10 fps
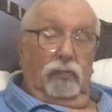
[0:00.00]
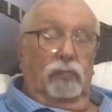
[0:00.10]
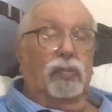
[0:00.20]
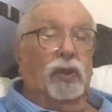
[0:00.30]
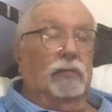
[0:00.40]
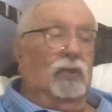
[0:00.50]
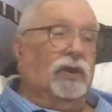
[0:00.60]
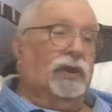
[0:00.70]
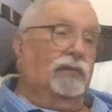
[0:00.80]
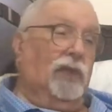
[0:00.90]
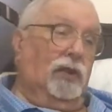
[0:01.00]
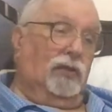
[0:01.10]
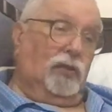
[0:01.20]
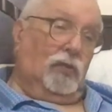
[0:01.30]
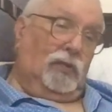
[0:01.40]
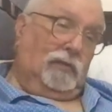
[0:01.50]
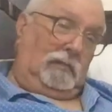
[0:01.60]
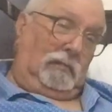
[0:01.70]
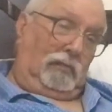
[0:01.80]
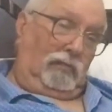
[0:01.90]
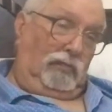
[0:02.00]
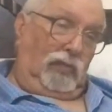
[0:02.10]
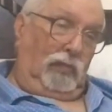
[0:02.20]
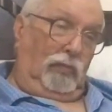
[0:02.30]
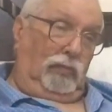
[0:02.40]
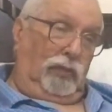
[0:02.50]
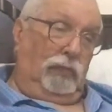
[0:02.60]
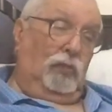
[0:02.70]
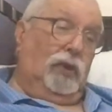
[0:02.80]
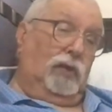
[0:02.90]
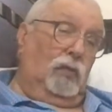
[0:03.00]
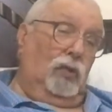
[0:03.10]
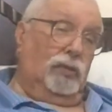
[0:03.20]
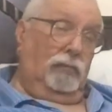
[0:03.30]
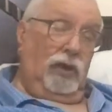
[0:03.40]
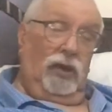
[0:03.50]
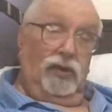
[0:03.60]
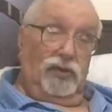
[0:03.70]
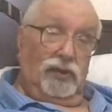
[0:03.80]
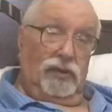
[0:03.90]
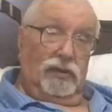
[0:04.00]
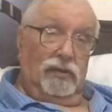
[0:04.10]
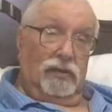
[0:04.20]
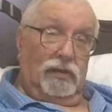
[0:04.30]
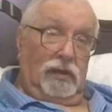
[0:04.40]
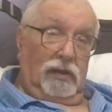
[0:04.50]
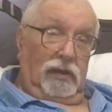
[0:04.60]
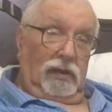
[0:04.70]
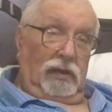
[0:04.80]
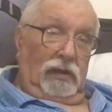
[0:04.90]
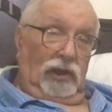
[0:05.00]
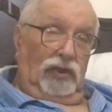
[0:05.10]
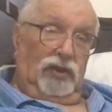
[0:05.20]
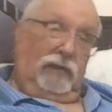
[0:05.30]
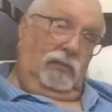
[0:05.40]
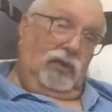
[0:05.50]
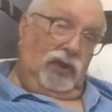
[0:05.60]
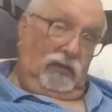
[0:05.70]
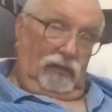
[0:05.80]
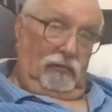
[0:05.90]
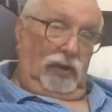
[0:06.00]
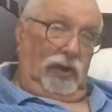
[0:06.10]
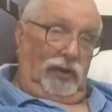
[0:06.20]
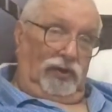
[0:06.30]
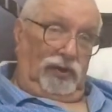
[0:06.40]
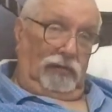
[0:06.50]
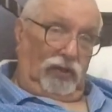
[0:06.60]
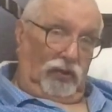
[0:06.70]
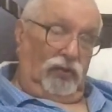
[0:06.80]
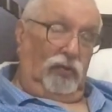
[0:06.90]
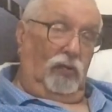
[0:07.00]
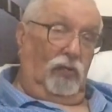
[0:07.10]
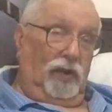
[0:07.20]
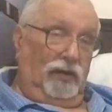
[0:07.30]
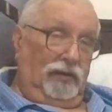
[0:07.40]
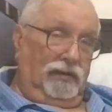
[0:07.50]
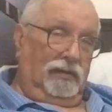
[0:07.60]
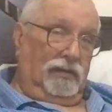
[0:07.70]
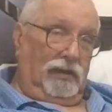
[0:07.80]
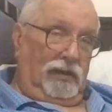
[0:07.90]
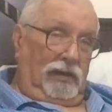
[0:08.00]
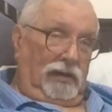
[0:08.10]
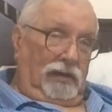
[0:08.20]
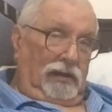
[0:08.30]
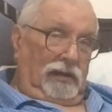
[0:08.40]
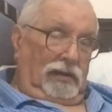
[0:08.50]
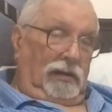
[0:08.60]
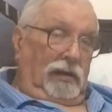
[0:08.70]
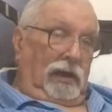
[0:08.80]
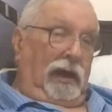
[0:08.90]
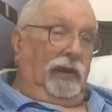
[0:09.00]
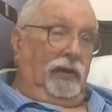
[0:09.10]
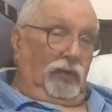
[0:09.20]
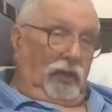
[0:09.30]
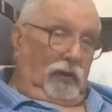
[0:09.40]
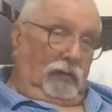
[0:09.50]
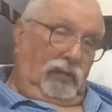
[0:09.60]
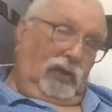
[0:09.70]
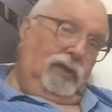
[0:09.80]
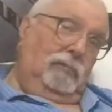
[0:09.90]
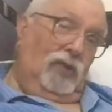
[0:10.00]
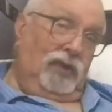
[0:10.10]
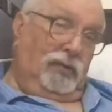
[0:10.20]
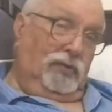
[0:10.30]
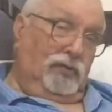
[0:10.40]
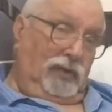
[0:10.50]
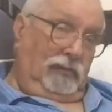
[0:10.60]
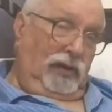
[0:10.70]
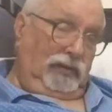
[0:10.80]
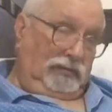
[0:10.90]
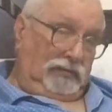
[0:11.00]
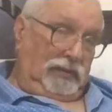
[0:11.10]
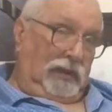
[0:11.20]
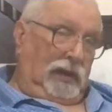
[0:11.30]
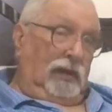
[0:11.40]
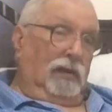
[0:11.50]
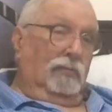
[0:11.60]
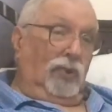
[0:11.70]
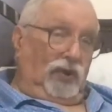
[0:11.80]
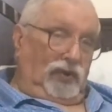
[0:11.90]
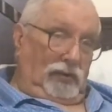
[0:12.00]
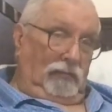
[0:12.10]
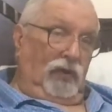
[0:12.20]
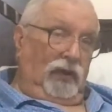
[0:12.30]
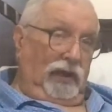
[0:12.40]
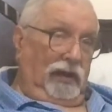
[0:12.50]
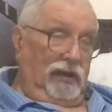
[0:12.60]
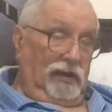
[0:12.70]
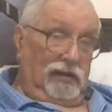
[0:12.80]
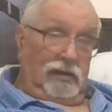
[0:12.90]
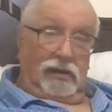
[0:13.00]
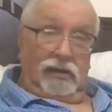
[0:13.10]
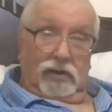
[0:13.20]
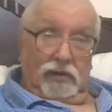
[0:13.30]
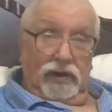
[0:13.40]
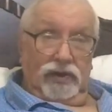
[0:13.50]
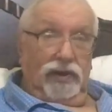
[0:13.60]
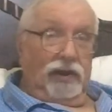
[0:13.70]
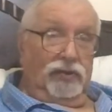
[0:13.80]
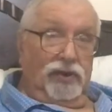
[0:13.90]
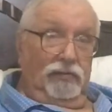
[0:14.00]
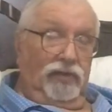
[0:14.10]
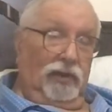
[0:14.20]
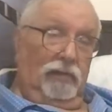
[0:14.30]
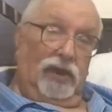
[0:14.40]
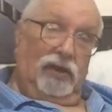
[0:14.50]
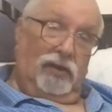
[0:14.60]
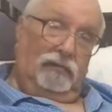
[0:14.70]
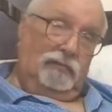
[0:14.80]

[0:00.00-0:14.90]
But I might give that a thought. People don't want the past. Let's give them a different past, a musical one. And although I'm blowing my own trumpet, by somebody who actually knows something about it.